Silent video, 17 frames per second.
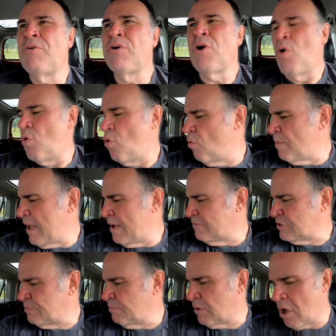I'm going to go home,
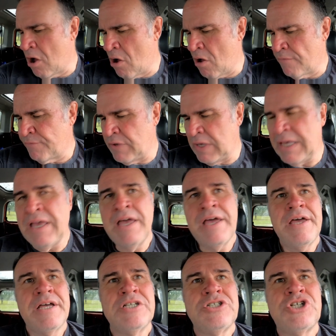have some coffee,
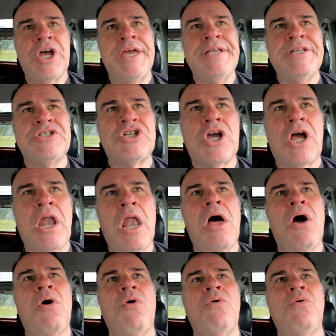change
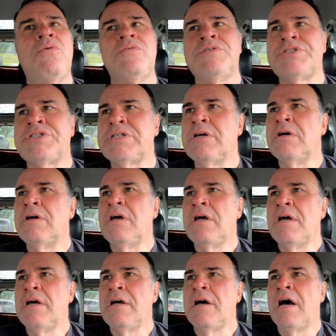clothes.
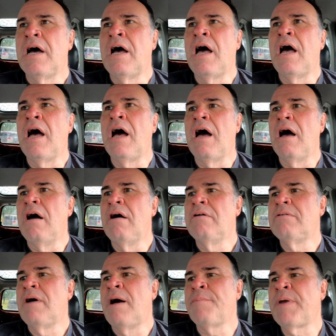
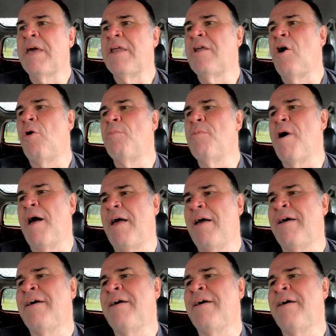Uh, I'm getting home